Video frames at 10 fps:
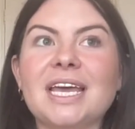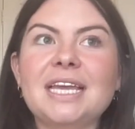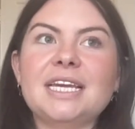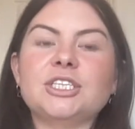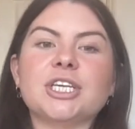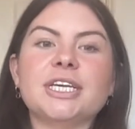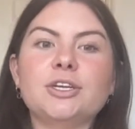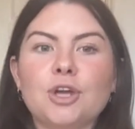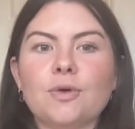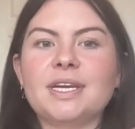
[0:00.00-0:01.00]

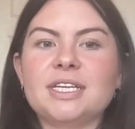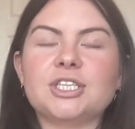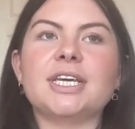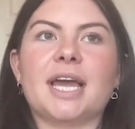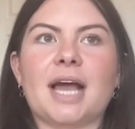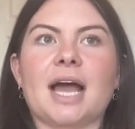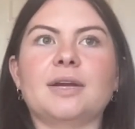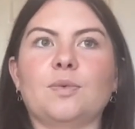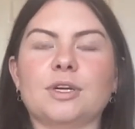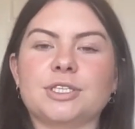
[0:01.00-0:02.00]
Yeah, initially I
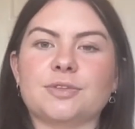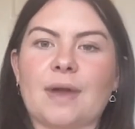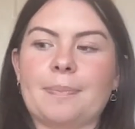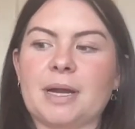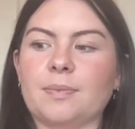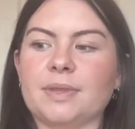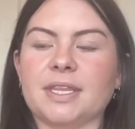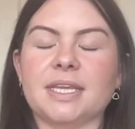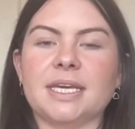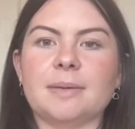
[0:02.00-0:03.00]
kind of wanted to wrap it up
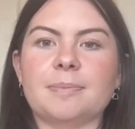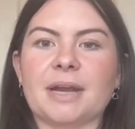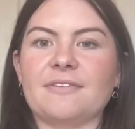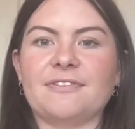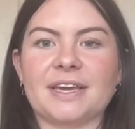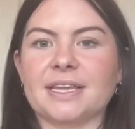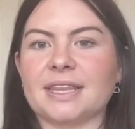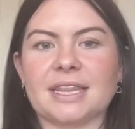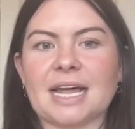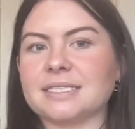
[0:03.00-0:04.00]
within the year, but I figured
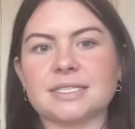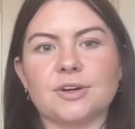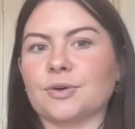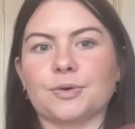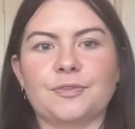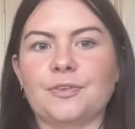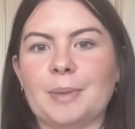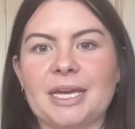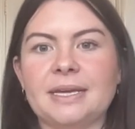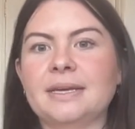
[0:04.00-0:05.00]
that that's not good for me